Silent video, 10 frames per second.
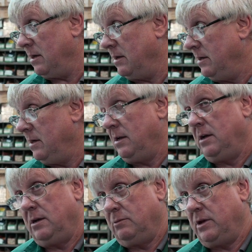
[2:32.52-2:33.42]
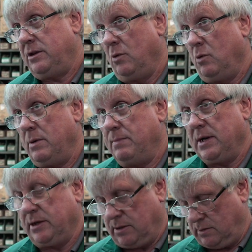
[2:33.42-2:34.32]
uh, we thought we'd
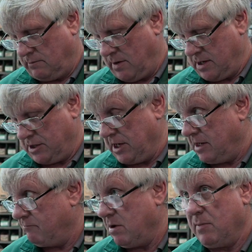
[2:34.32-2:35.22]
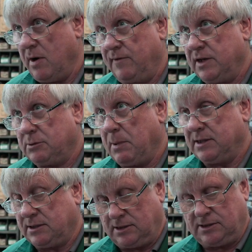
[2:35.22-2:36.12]
better do the right thing and remove the
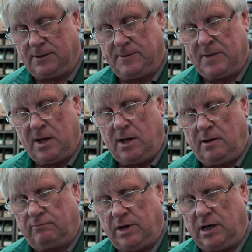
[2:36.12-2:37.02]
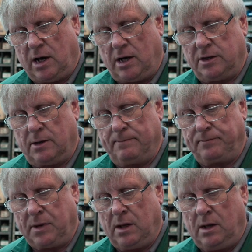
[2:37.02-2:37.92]
asbestos, reline them,
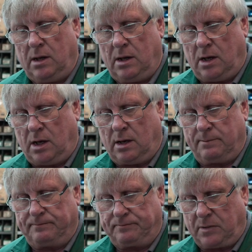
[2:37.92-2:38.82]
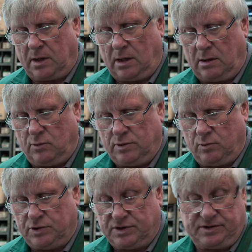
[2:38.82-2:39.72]
um,
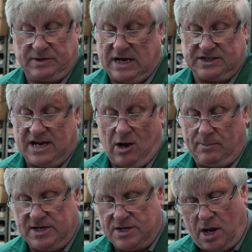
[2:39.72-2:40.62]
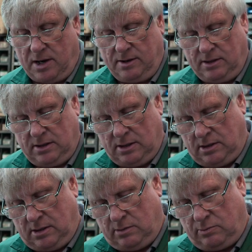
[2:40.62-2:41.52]
which has now been done.
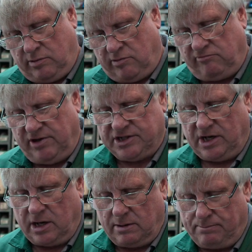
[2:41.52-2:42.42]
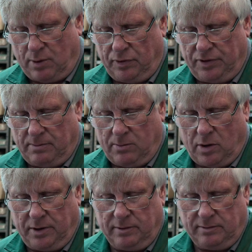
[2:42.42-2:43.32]
We were originally going to bond them
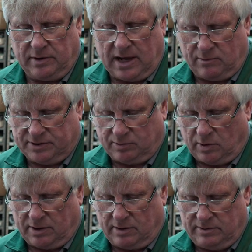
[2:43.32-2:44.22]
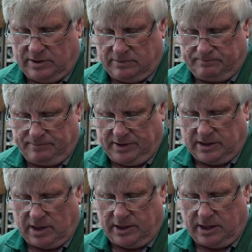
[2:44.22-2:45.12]
on. That was what the
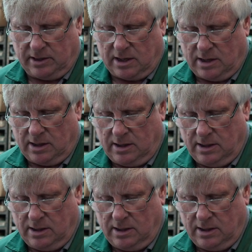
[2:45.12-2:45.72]
lining uh,